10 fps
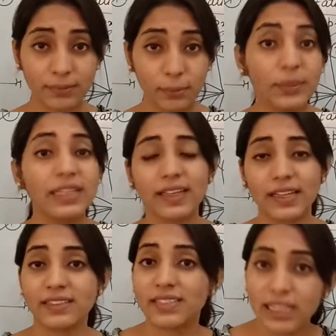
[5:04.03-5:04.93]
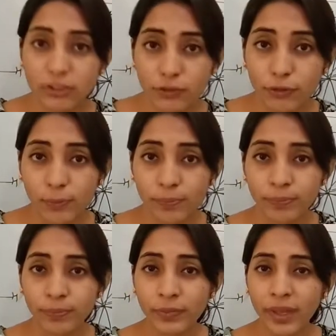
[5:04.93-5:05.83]
methane, CH4.
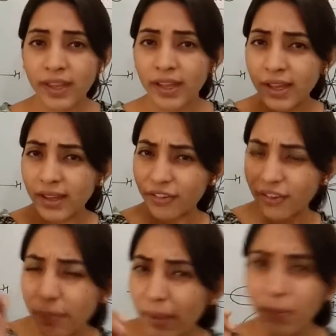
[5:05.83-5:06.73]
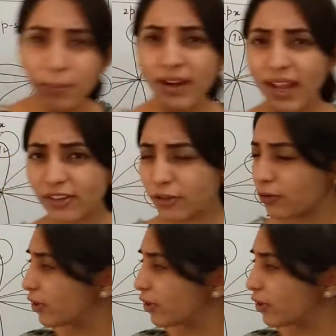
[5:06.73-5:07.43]
Remember I told